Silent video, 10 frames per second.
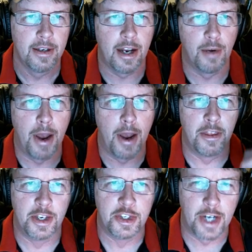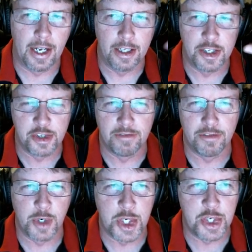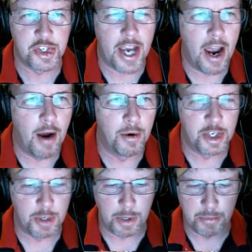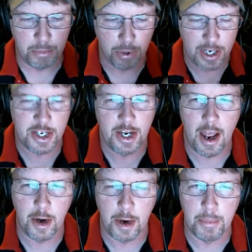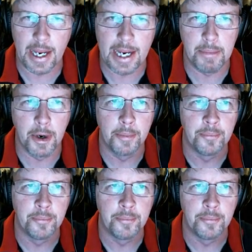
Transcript: and rather than try to listen for a sound, it would print it out on paper.